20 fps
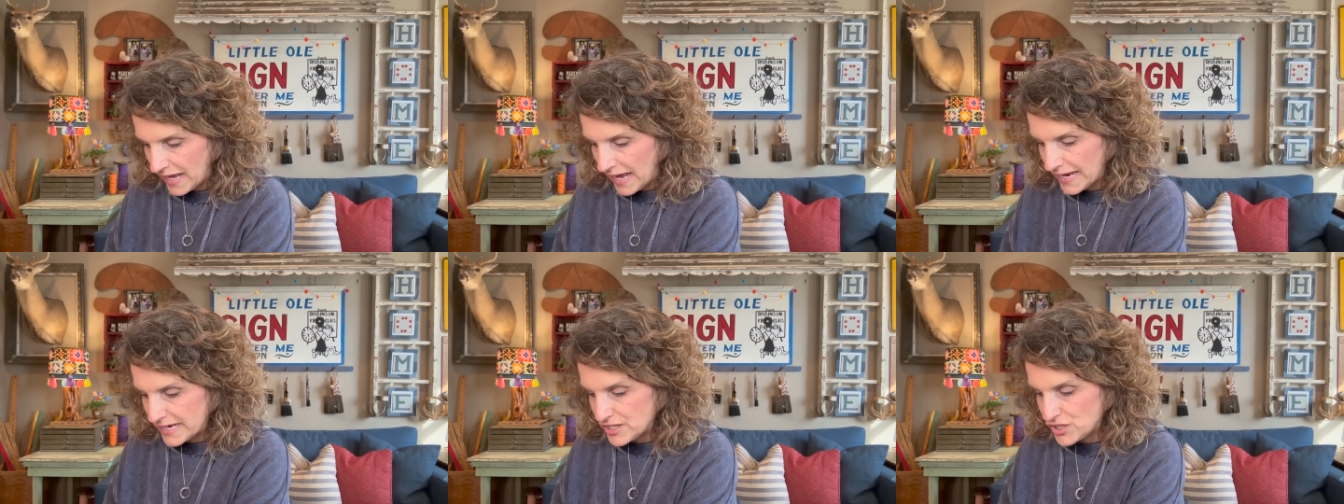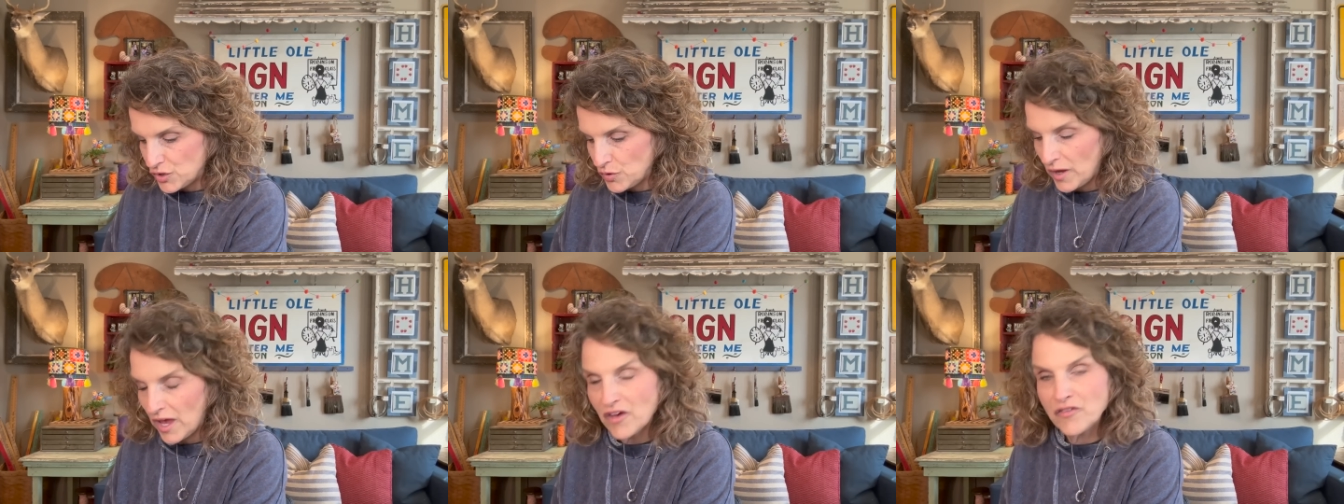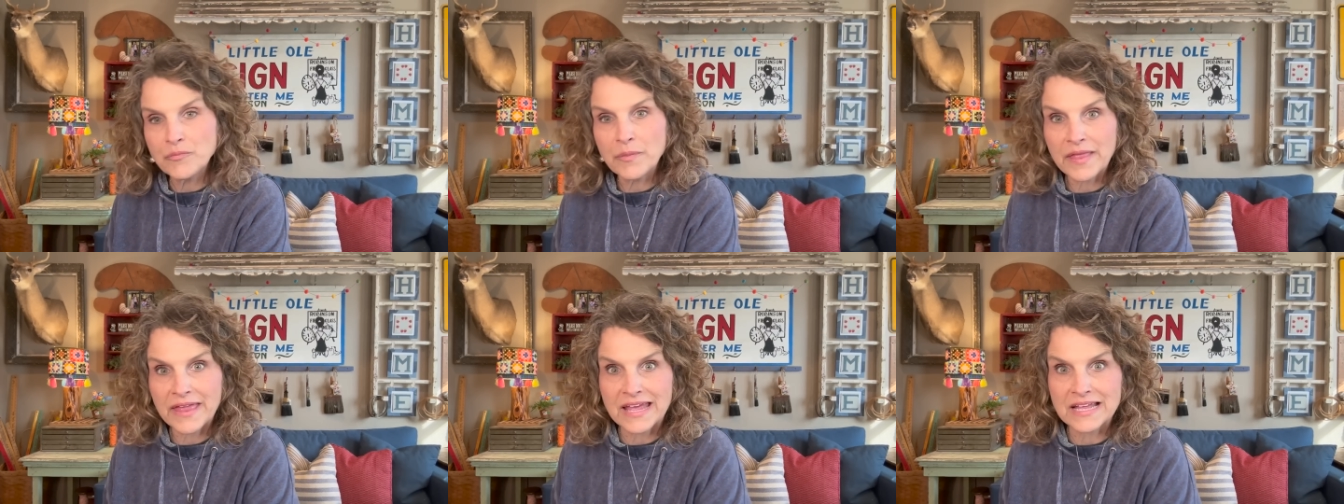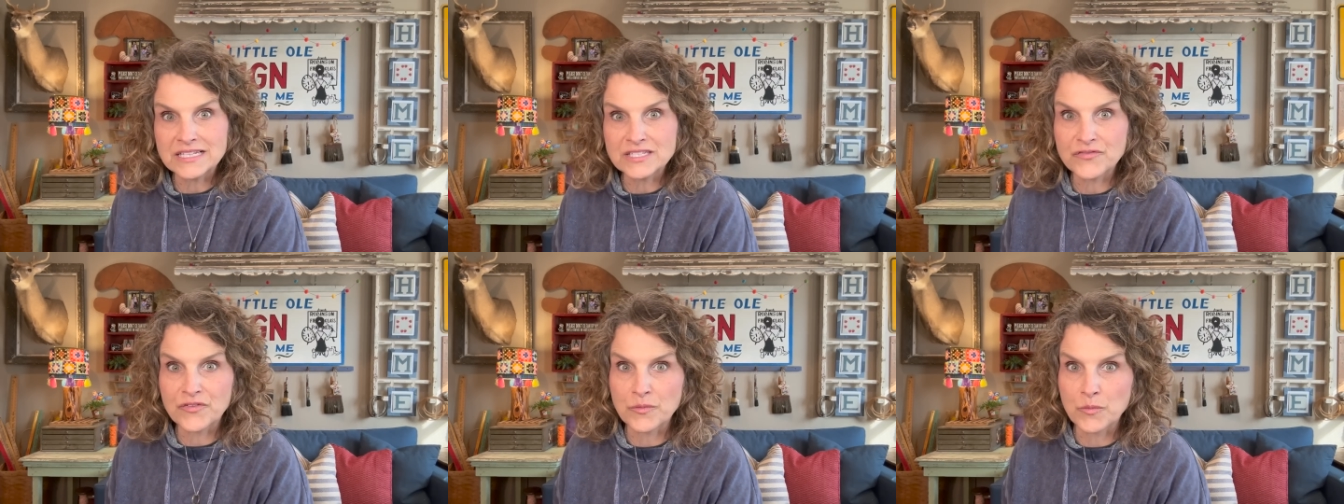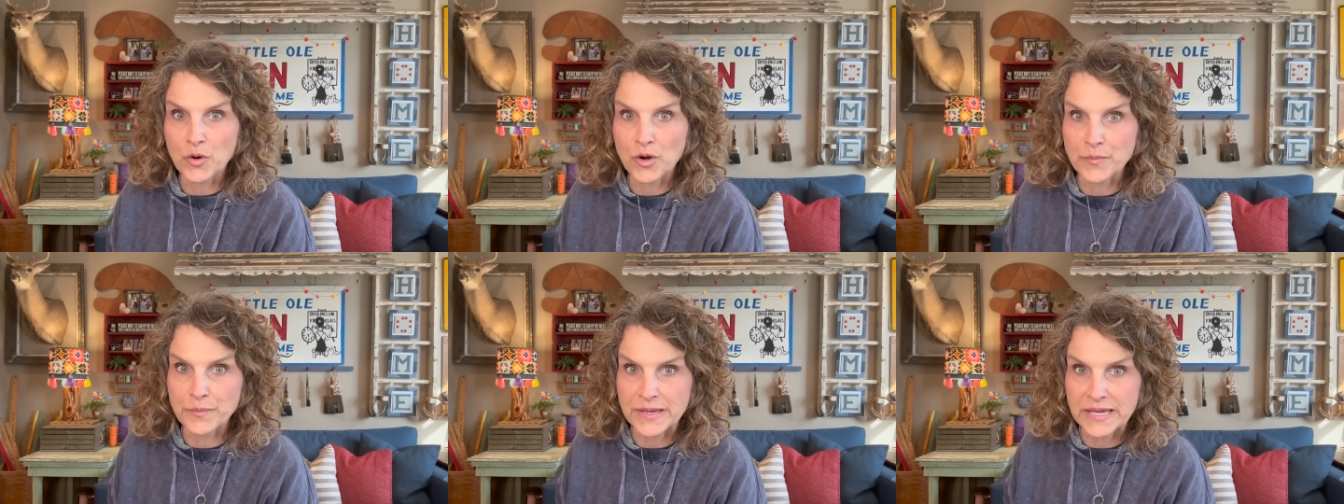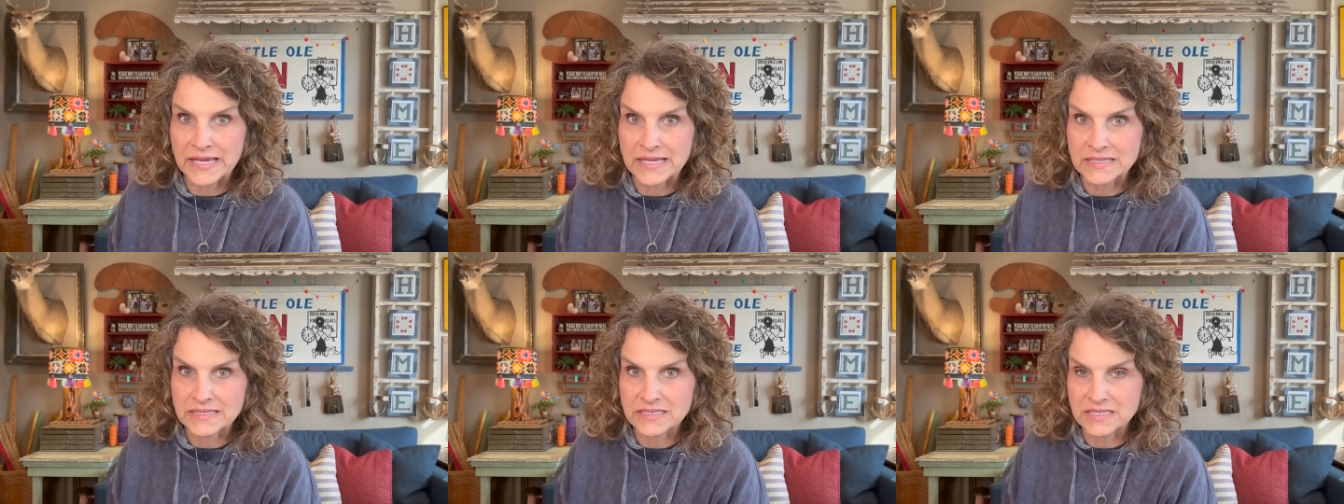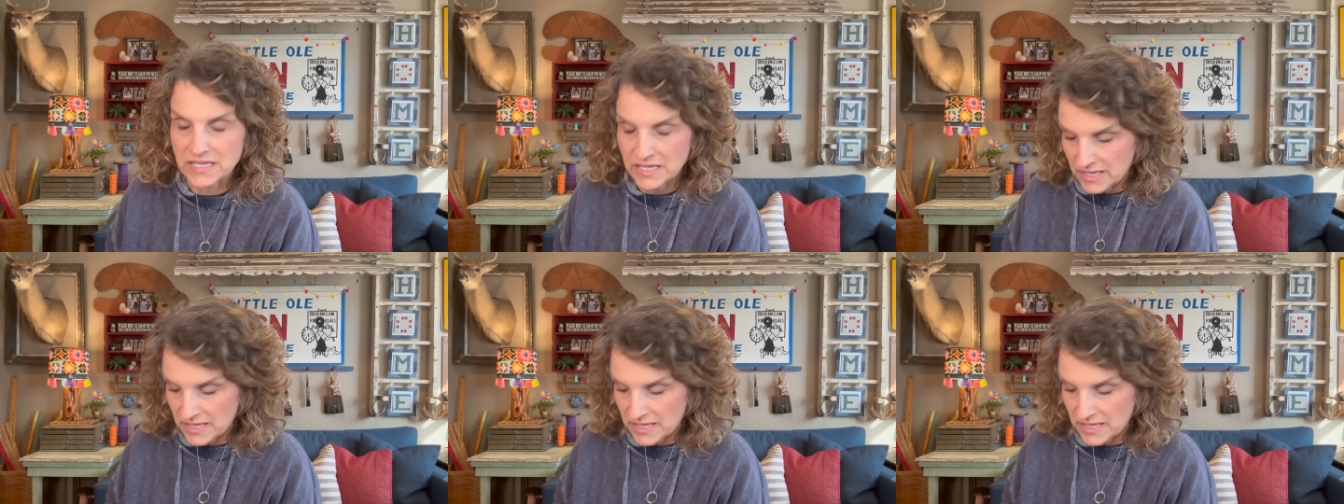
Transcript: I do have plans for more bees,